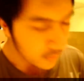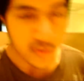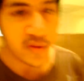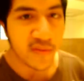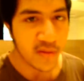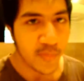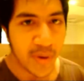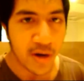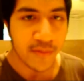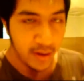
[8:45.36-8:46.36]
So this is the
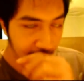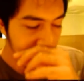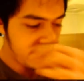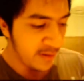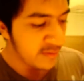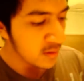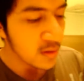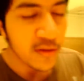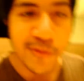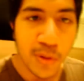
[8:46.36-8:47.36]
part of every
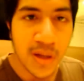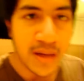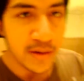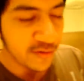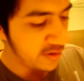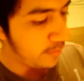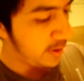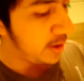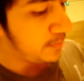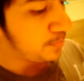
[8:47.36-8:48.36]
single Seoul Garden trip,
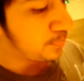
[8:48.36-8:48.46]
right?